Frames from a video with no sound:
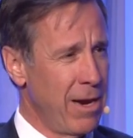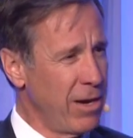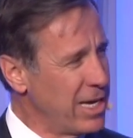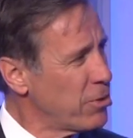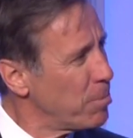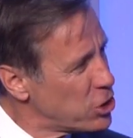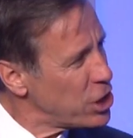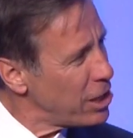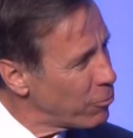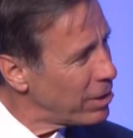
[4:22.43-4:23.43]
is a
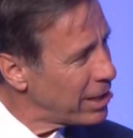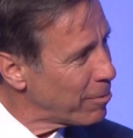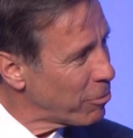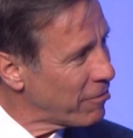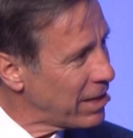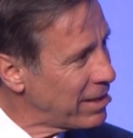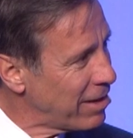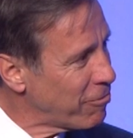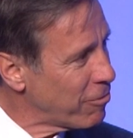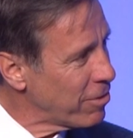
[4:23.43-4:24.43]
machine really going to provide that
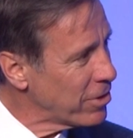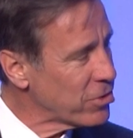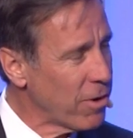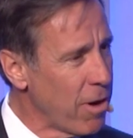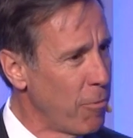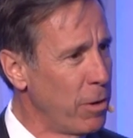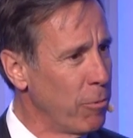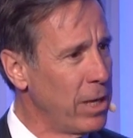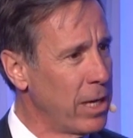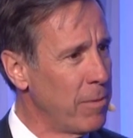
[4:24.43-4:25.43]
for us, or aren't we
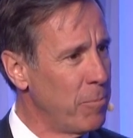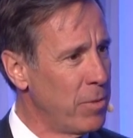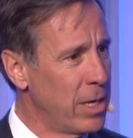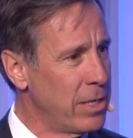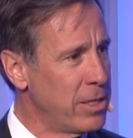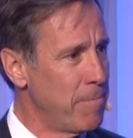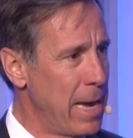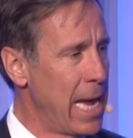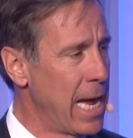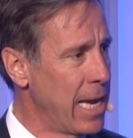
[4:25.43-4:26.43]
really going to
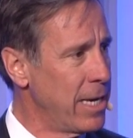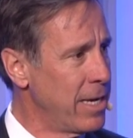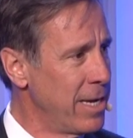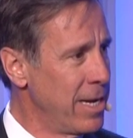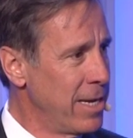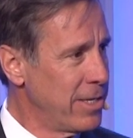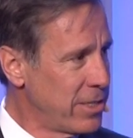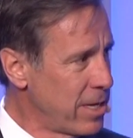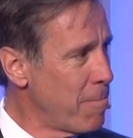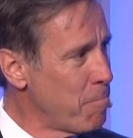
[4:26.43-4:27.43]
demand
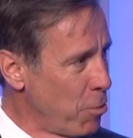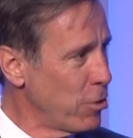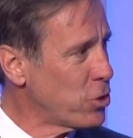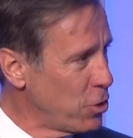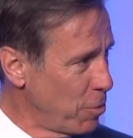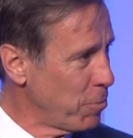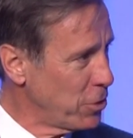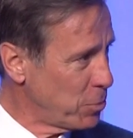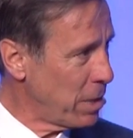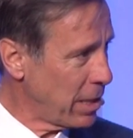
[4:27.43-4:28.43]
some personal
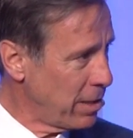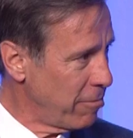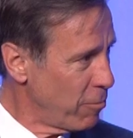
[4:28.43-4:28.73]
perspective?